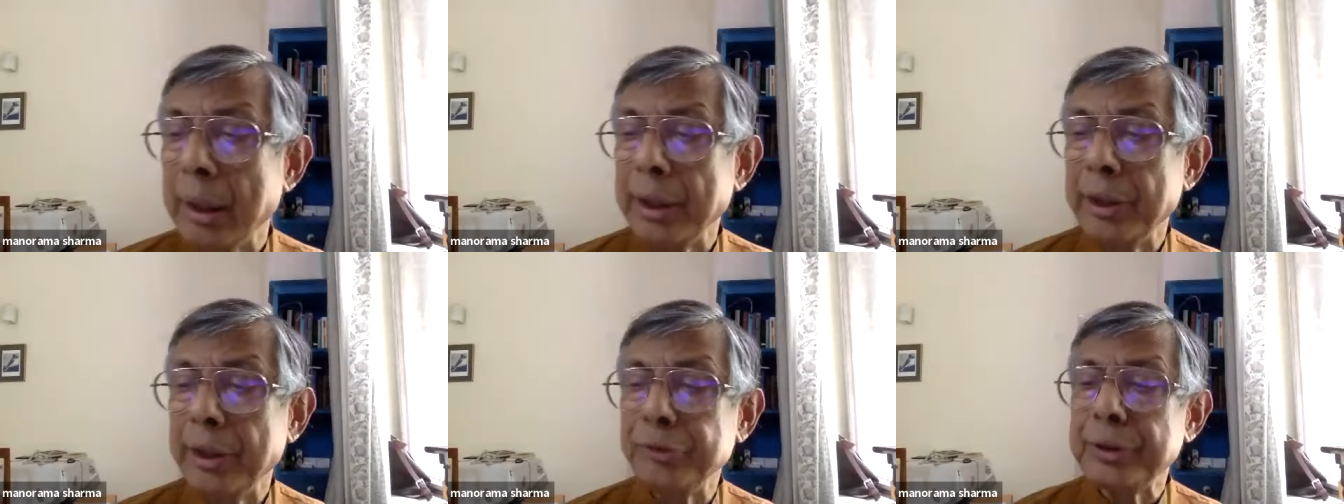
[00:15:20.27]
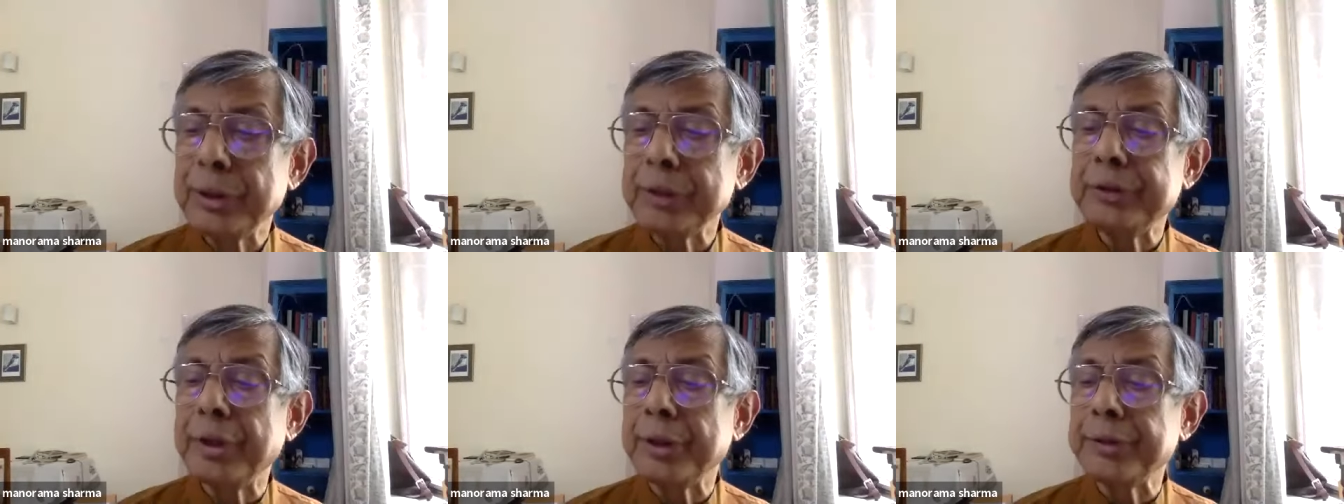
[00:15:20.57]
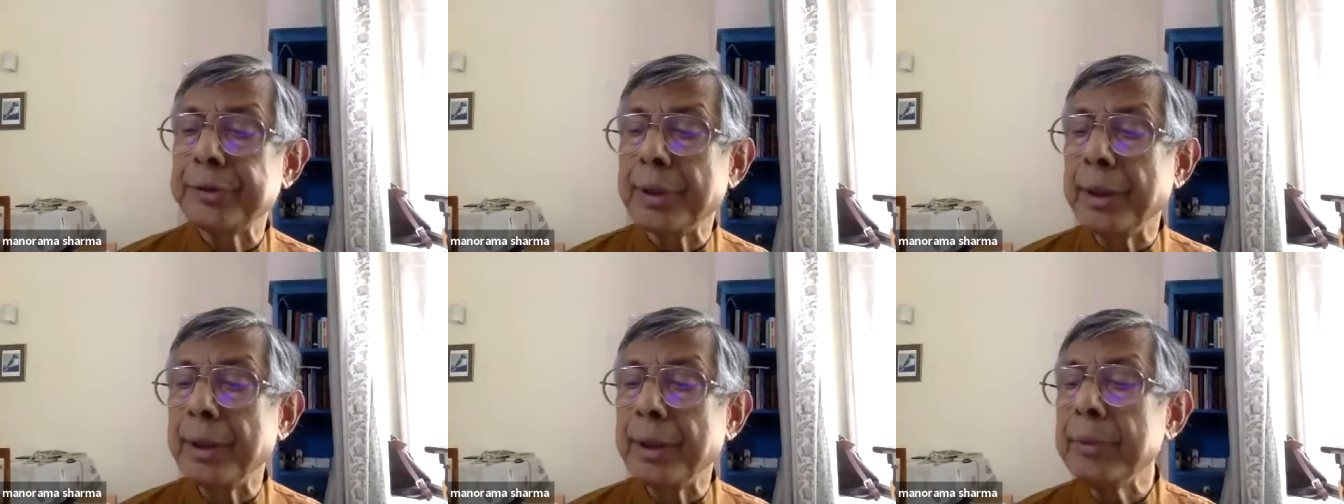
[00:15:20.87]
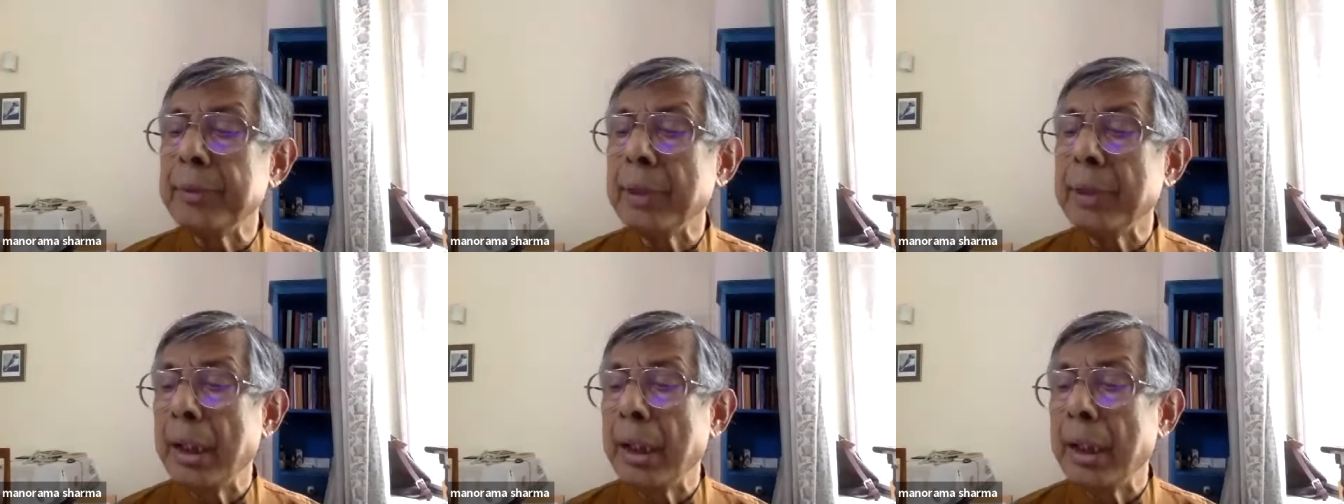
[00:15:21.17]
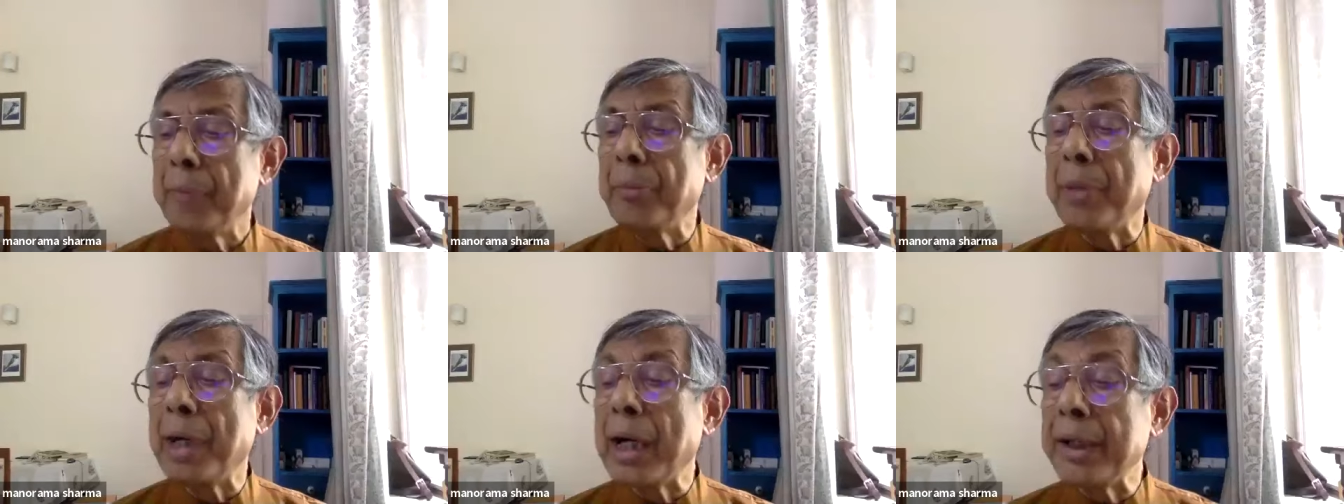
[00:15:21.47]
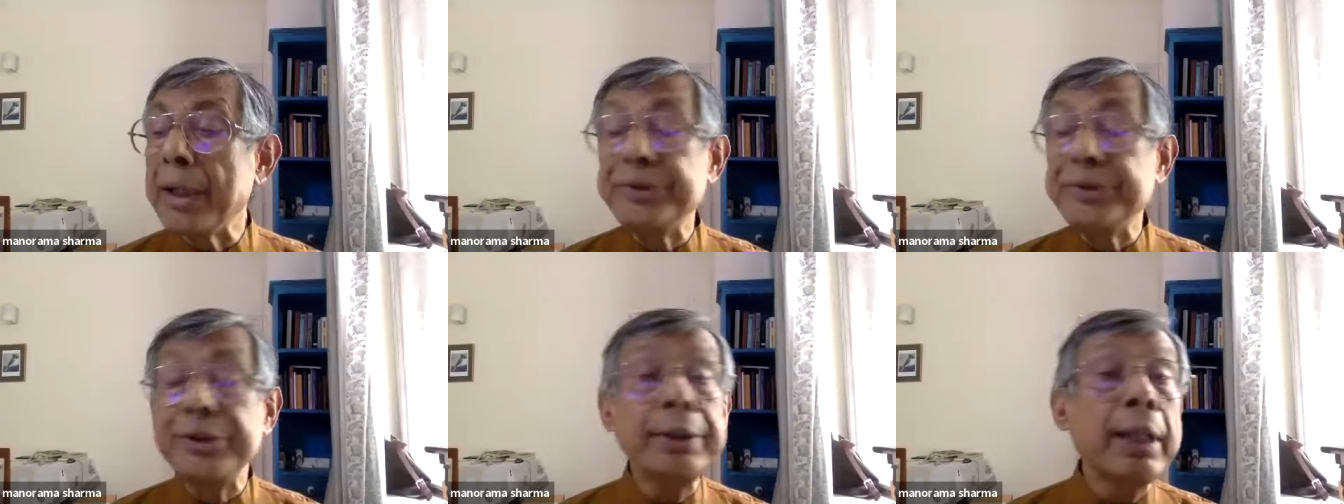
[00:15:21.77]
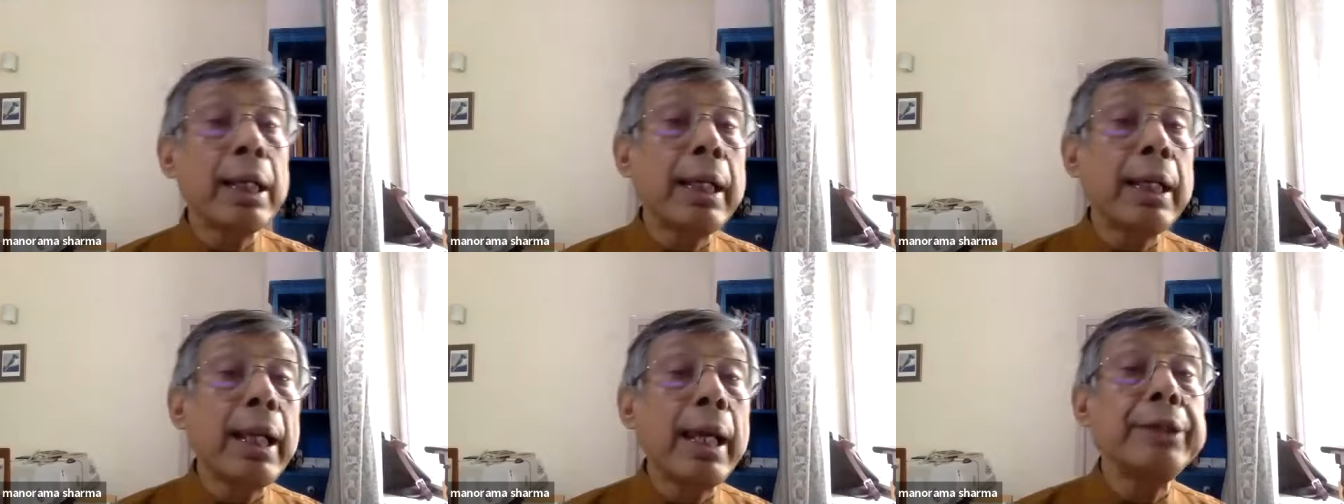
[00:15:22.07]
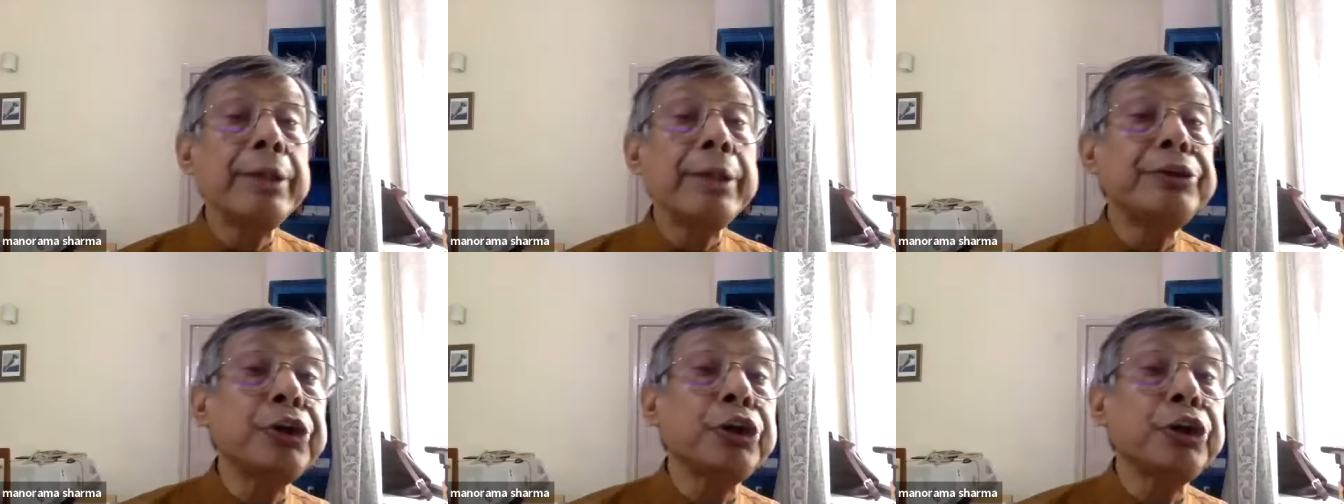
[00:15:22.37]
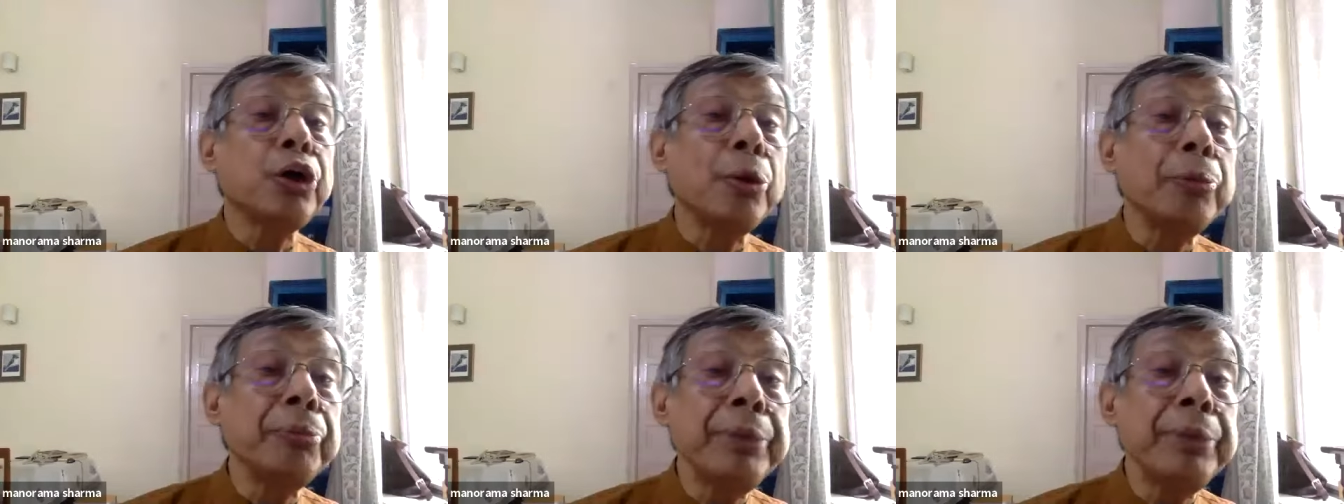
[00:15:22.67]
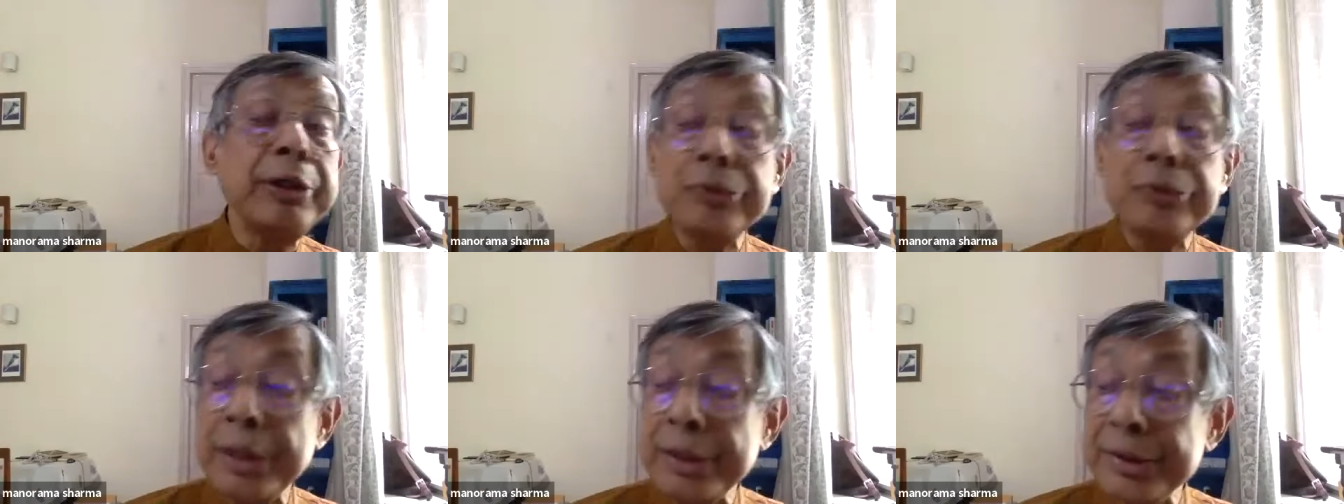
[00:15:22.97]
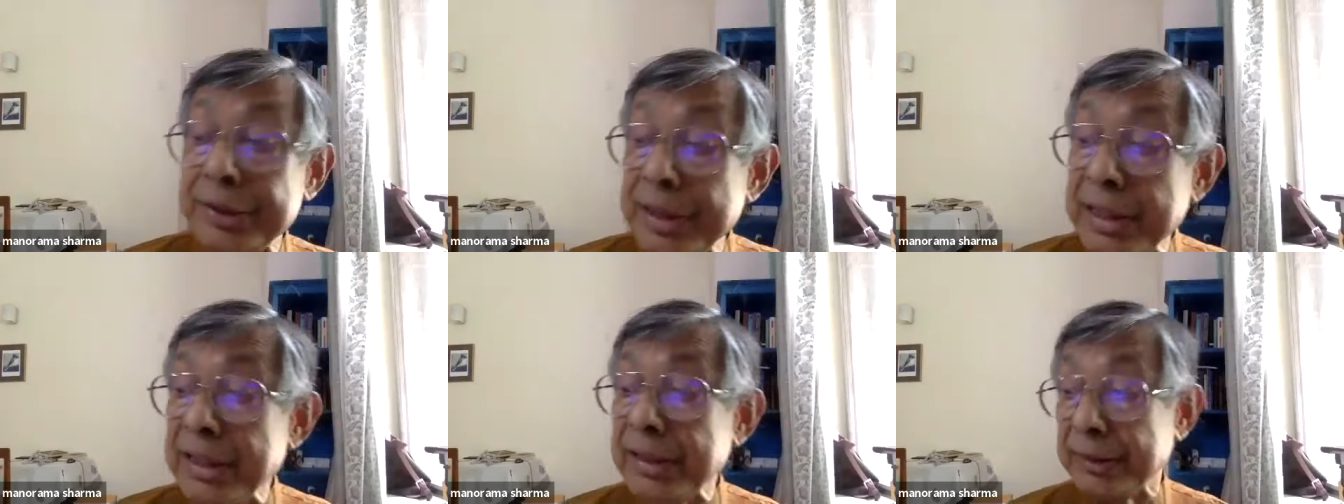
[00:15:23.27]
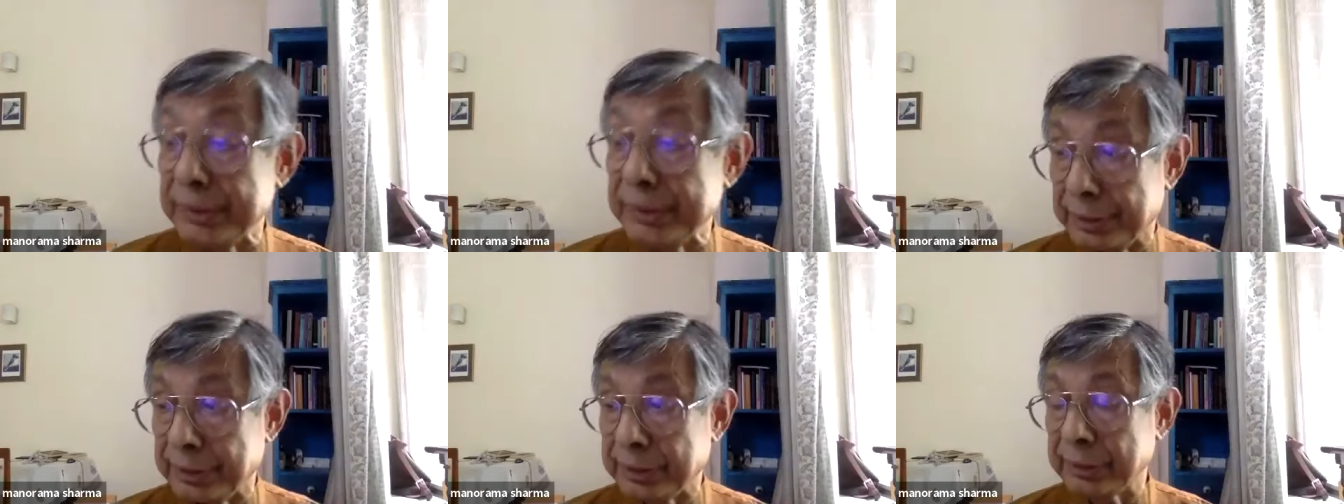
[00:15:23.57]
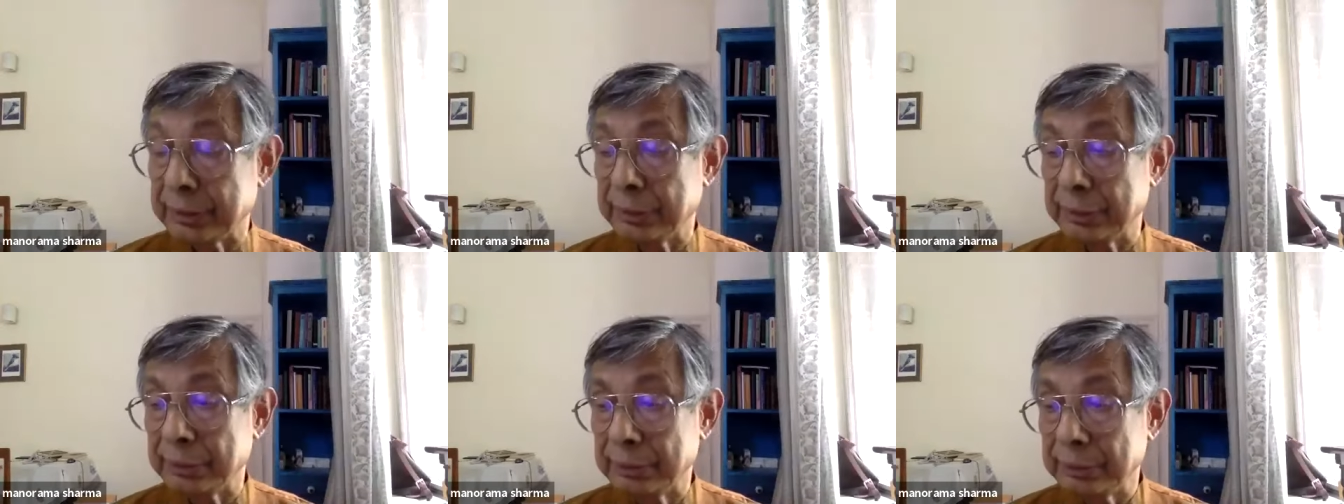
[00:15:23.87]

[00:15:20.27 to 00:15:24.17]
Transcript: uses the term marginalized communities.